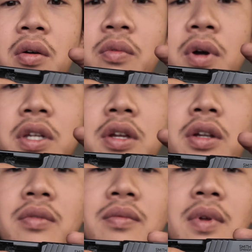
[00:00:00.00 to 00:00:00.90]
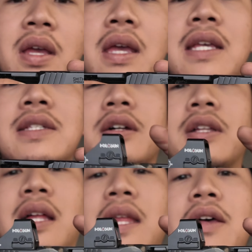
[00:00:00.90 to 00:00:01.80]
one here
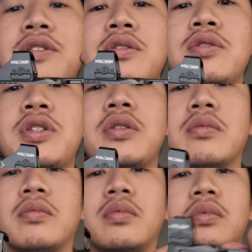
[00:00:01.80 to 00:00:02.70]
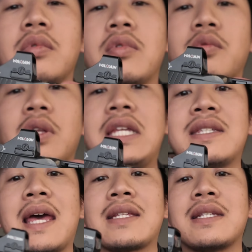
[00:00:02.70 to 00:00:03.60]
still allows you to
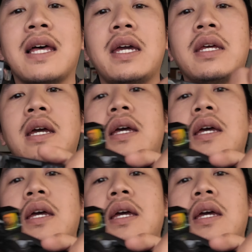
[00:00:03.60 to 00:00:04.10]
release that slide,